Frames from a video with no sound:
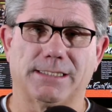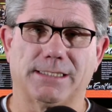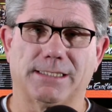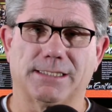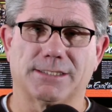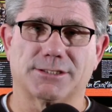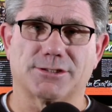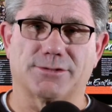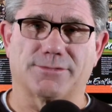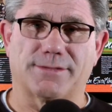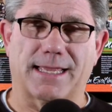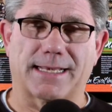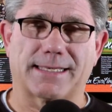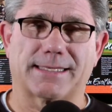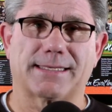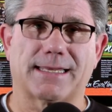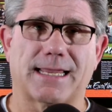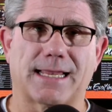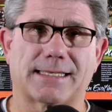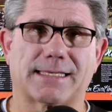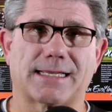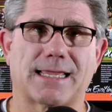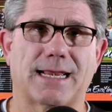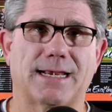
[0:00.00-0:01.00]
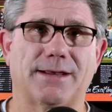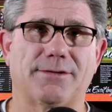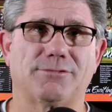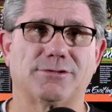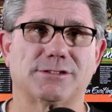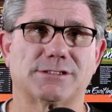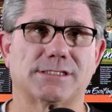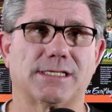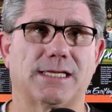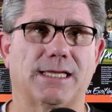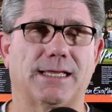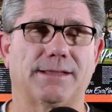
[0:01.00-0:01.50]
so that kind of
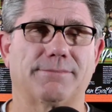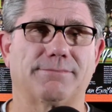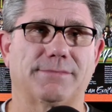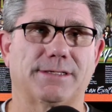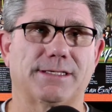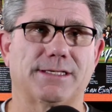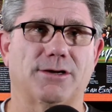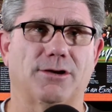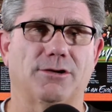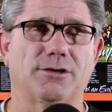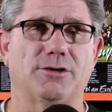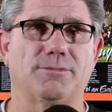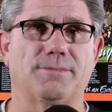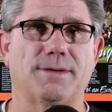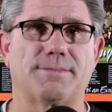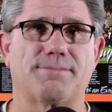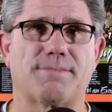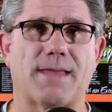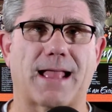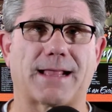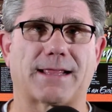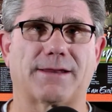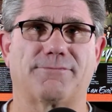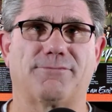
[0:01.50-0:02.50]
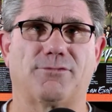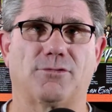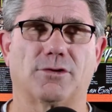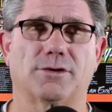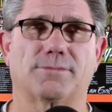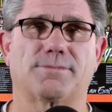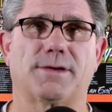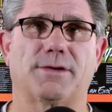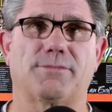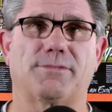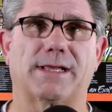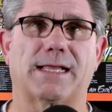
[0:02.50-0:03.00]
was a little bit back and
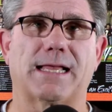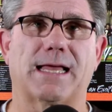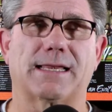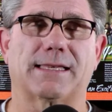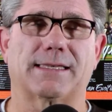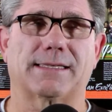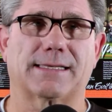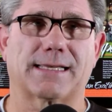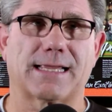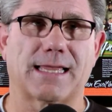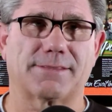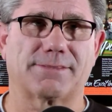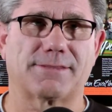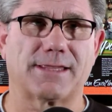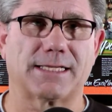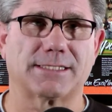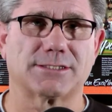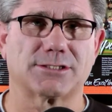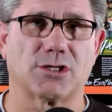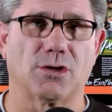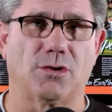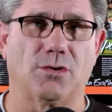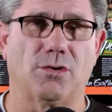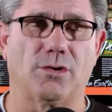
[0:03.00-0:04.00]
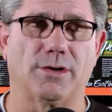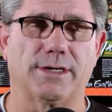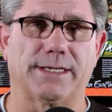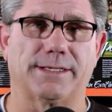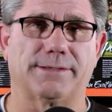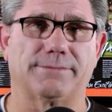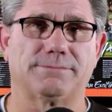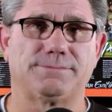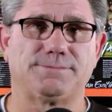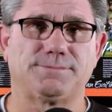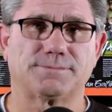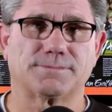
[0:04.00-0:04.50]
forth. But we got things
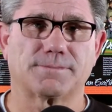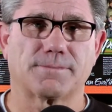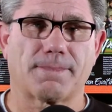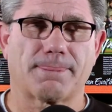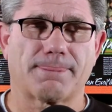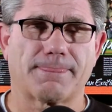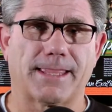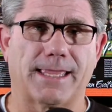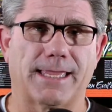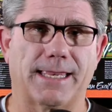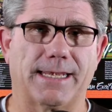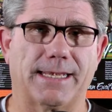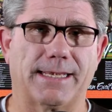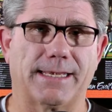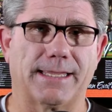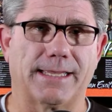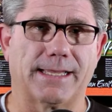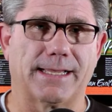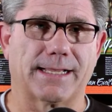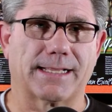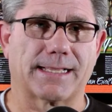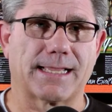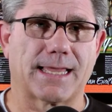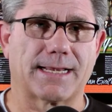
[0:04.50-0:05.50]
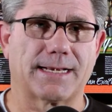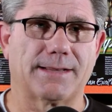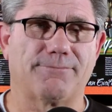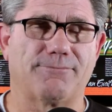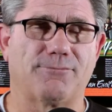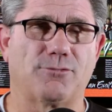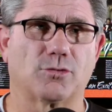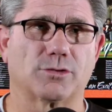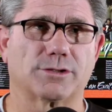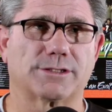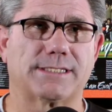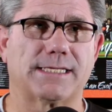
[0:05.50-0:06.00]
going and got up
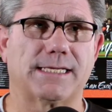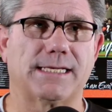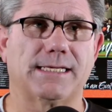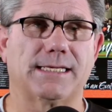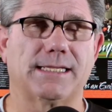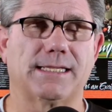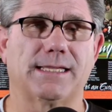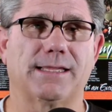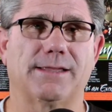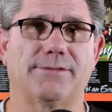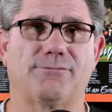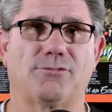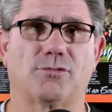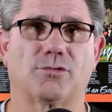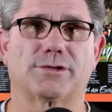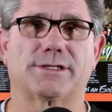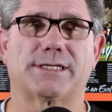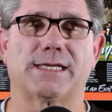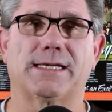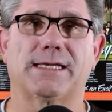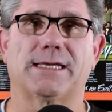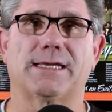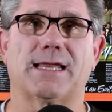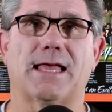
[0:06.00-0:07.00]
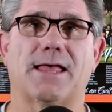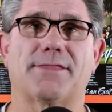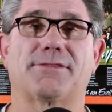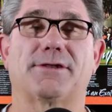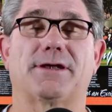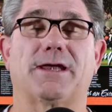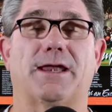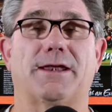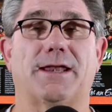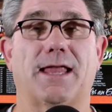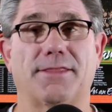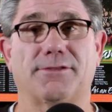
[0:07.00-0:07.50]
14 to
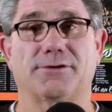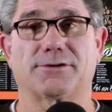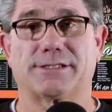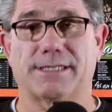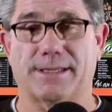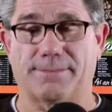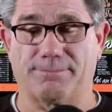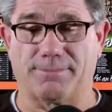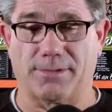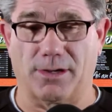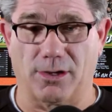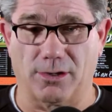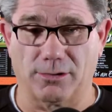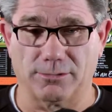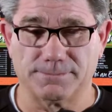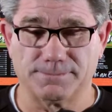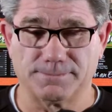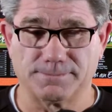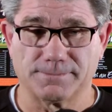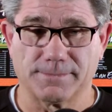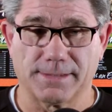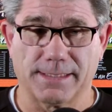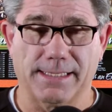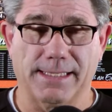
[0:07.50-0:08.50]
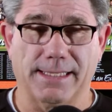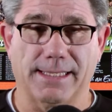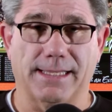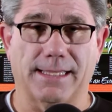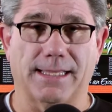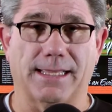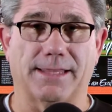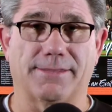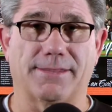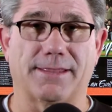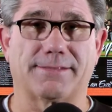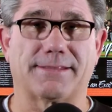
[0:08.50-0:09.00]
nothing. Another tip ball
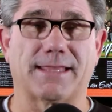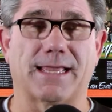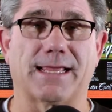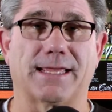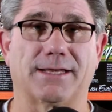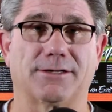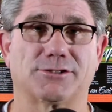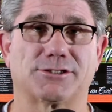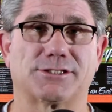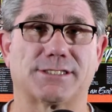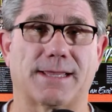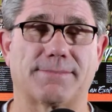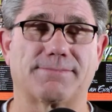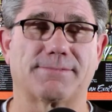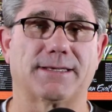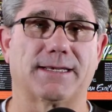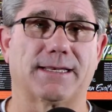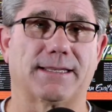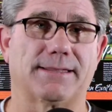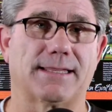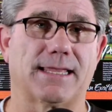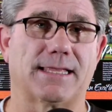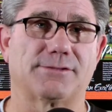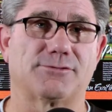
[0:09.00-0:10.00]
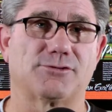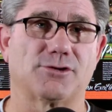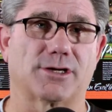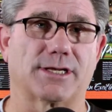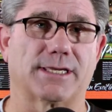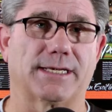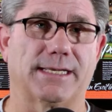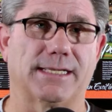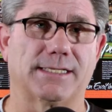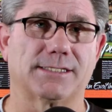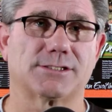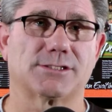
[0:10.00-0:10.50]
that they intercepted and then took
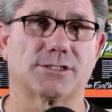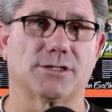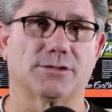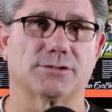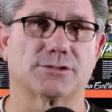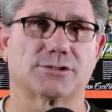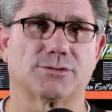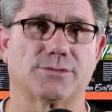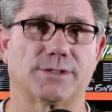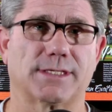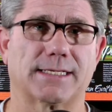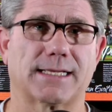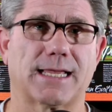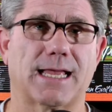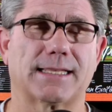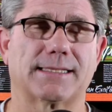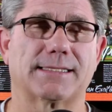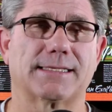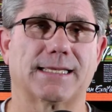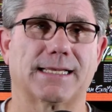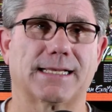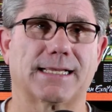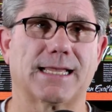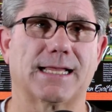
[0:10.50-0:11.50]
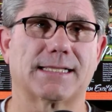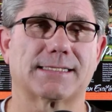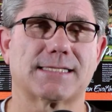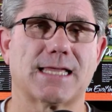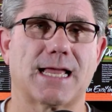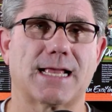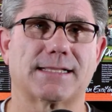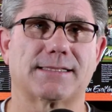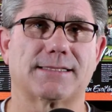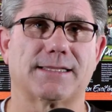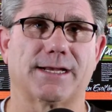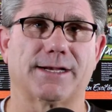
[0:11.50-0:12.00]
it in. So it got
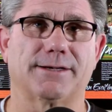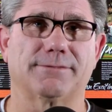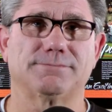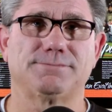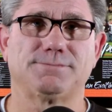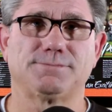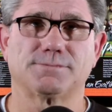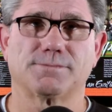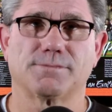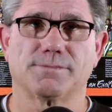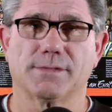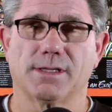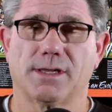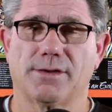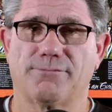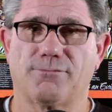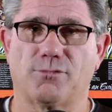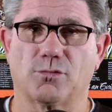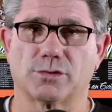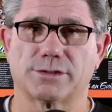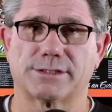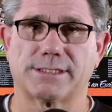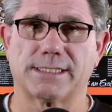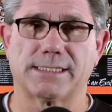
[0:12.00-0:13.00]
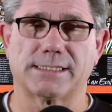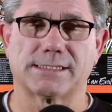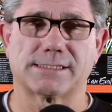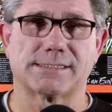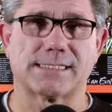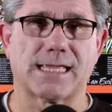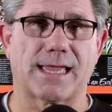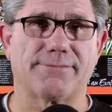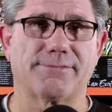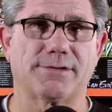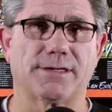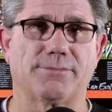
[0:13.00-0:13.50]
tight there.
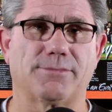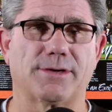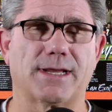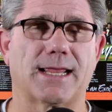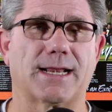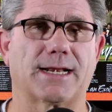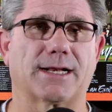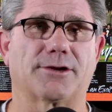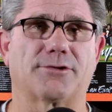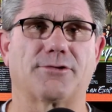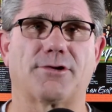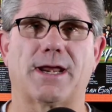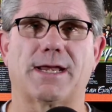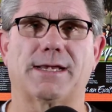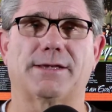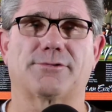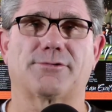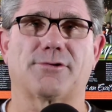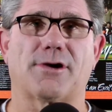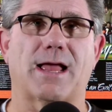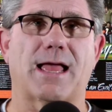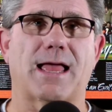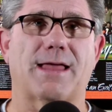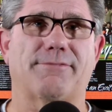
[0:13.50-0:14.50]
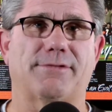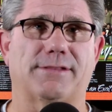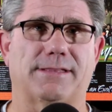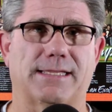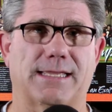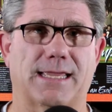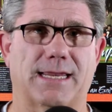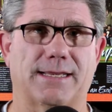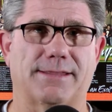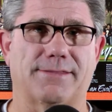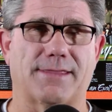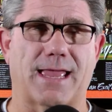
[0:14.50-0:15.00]
14-7, and we had a great drive at
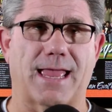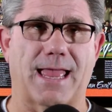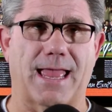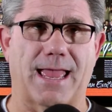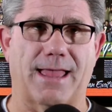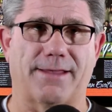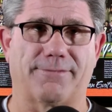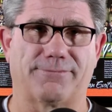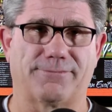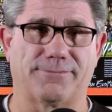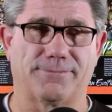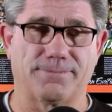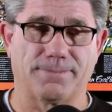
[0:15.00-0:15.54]
the end of the half,